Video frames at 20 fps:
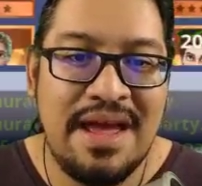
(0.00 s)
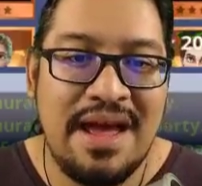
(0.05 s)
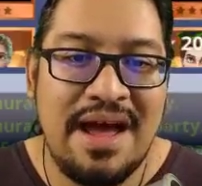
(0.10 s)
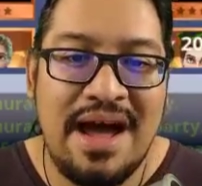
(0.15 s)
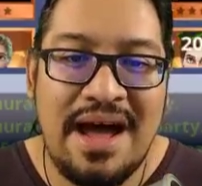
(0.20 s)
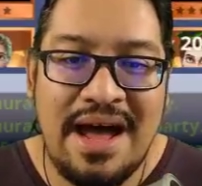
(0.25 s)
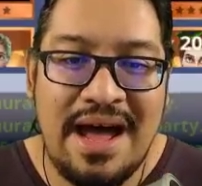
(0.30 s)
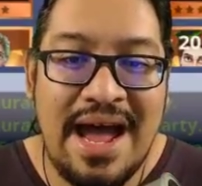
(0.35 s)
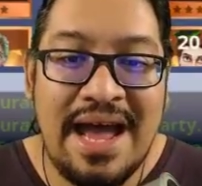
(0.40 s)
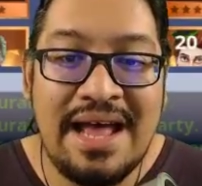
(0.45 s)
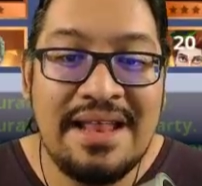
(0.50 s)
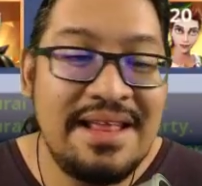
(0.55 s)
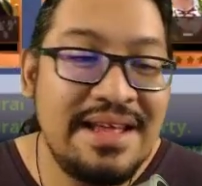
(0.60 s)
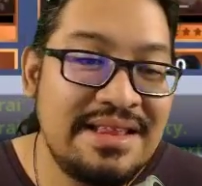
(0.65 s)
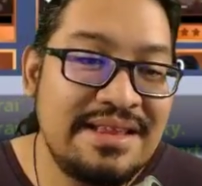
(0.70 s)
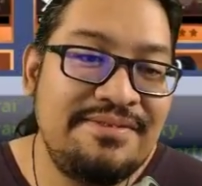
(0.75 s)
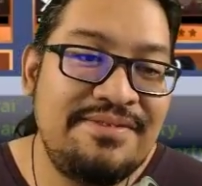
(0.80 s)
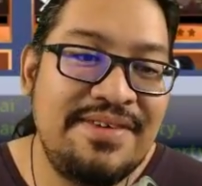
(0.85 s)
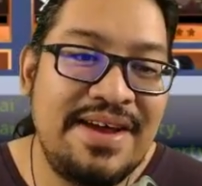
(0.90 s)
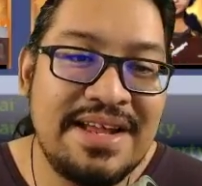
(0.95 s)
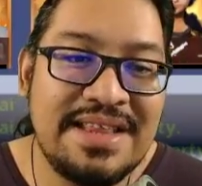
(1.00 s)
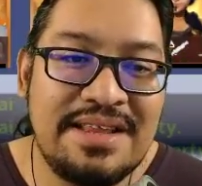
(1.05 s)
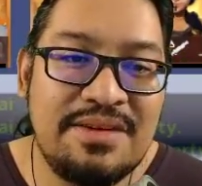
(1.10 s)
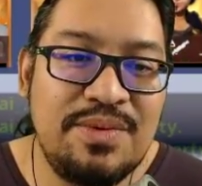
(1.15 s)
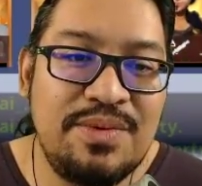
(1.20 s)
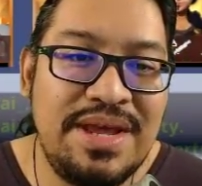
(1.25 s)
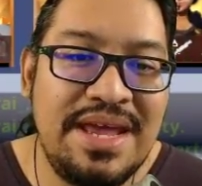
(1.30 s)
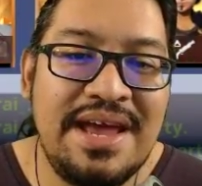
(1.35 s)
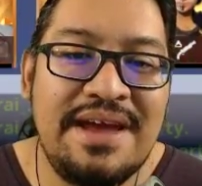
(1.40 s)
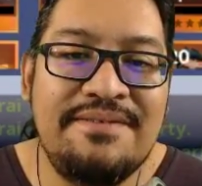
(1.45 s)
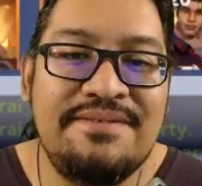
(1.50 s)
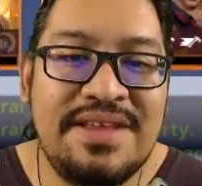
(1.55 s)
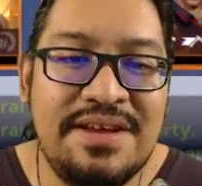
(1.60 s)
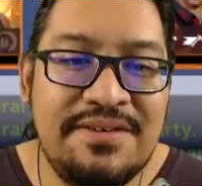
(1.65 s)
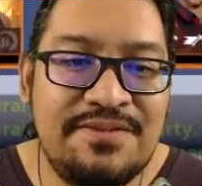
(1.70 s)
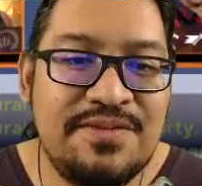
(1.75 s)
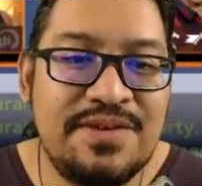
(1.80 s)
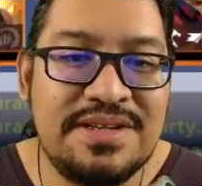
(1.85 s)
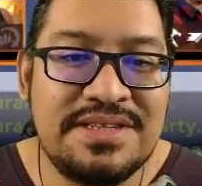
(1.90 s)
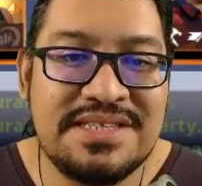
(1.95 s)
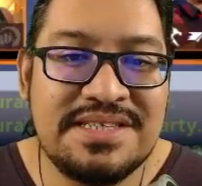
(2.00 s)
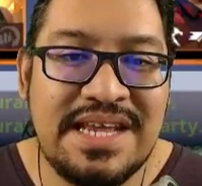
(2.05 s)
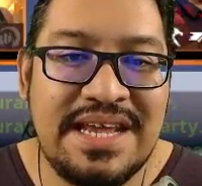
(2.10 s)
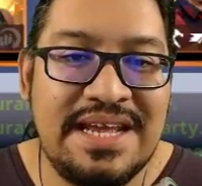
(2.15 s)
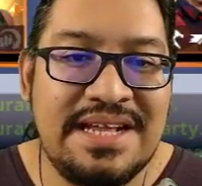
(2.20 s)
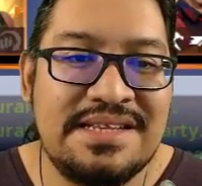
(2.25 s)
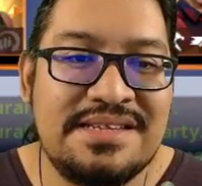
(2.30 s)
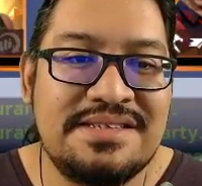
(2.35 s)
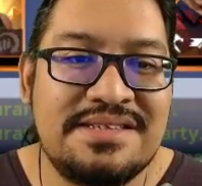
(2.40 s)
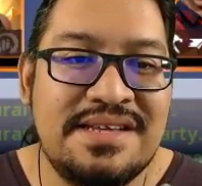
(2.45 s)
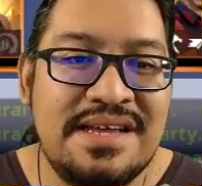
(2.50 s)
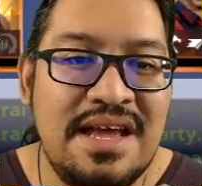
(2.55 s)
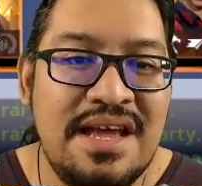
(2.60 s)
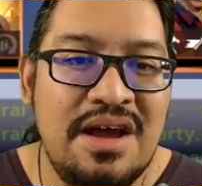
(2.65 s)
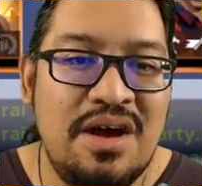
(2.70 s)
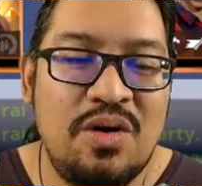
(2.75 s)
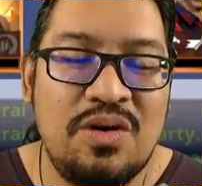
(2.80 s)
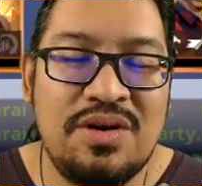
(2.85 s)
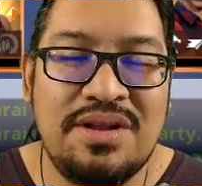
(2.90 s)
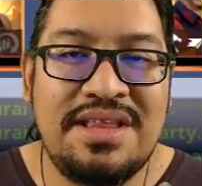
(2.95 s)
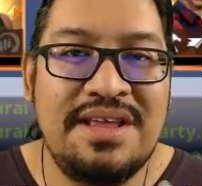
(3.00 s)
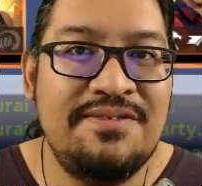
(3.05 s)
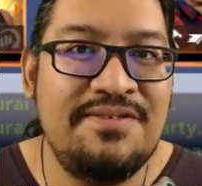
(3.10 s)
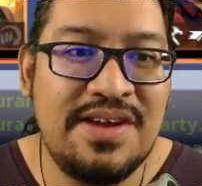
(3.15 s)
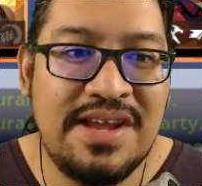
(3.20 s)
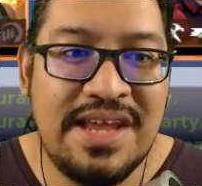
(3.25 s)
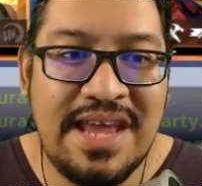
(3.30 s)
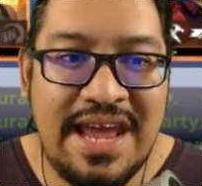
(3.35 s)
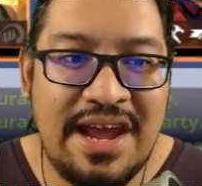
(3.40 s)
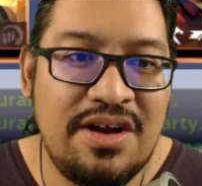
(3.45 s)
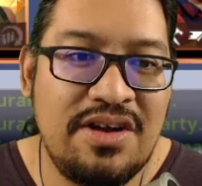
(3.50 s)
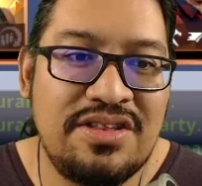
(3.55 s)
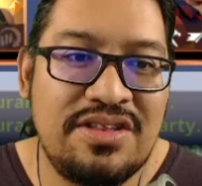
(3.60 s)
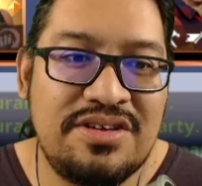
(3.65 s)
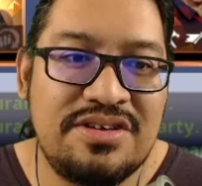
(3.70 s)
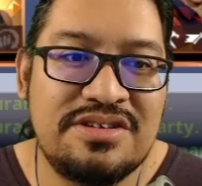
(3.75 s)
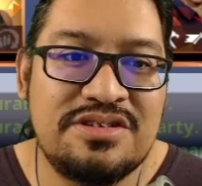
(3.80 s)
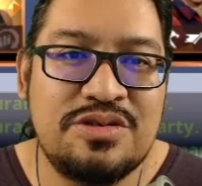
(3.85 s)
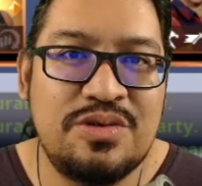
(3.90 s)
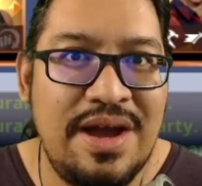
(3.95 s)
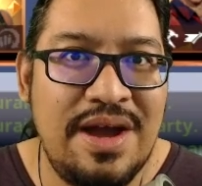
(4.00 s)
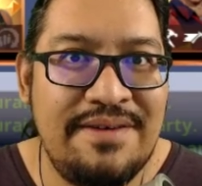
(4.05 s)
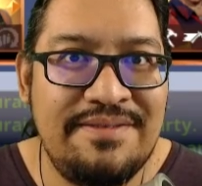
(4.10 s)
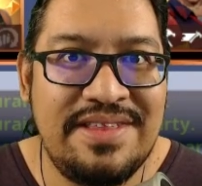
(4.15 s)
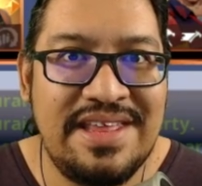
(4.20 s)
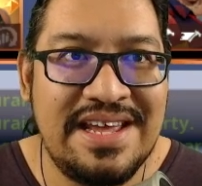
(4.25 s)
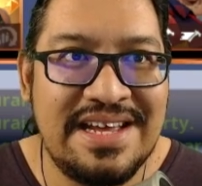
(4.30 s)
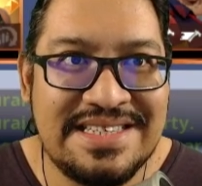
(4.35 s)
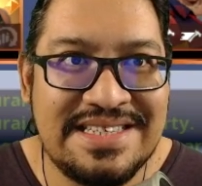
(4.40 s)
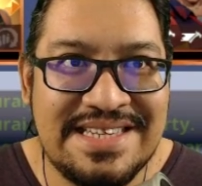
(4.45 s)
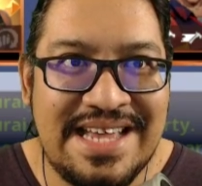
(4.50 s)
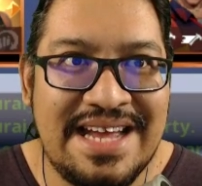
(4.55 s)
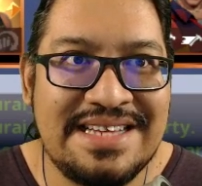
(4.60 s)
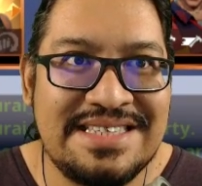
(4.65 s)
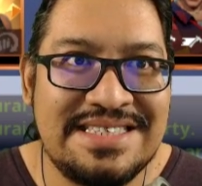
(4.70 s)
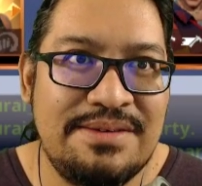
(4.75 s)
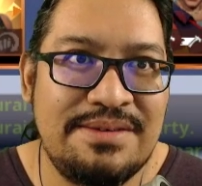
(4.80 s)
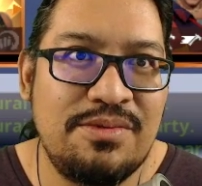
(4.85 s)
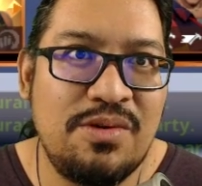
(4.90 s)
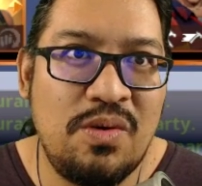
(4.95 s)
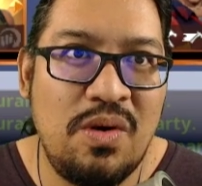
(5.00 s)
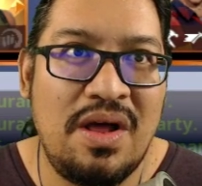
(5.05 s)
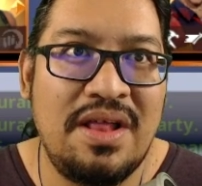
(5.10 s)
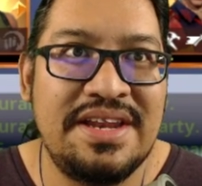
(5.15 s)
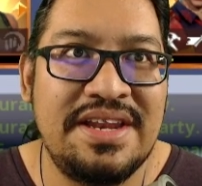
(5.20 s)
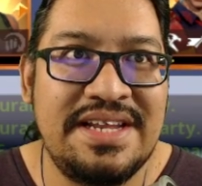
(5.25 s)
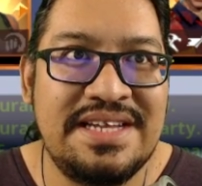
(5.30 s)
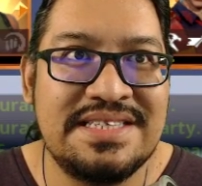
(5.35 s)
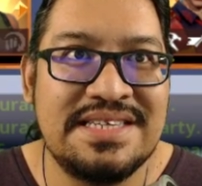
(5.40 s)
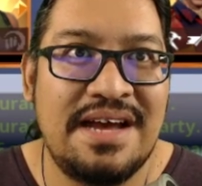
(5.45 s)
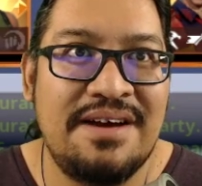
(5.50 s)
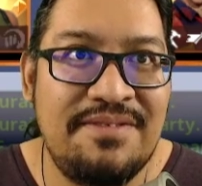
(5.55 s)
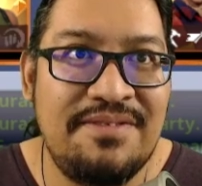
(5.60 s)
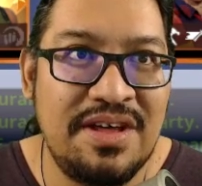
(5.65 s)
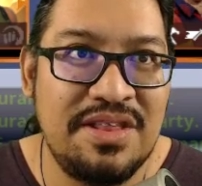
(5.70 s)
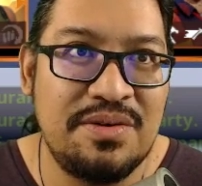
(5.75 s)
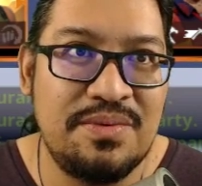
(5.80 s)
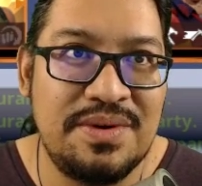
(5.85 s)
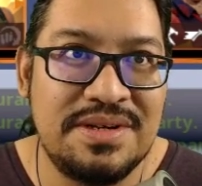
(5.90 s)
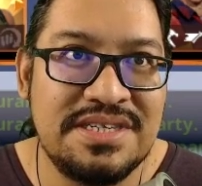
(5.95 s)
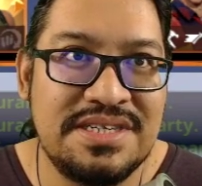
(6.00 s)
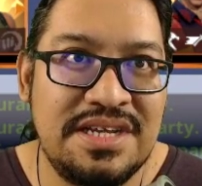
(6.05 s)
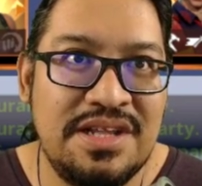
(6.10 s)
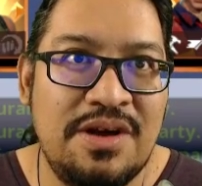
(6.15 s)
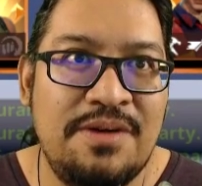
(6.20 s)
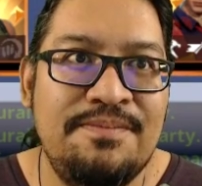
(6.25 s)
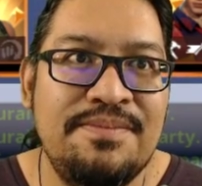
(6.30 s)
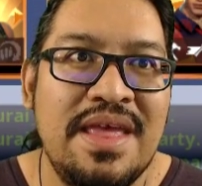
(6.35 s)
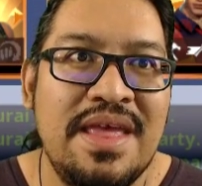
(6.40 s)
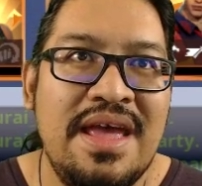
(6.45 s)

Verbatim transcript: Uh, I like the fact that we have different skins or different characters who have the exact same qualities of other ones, you know?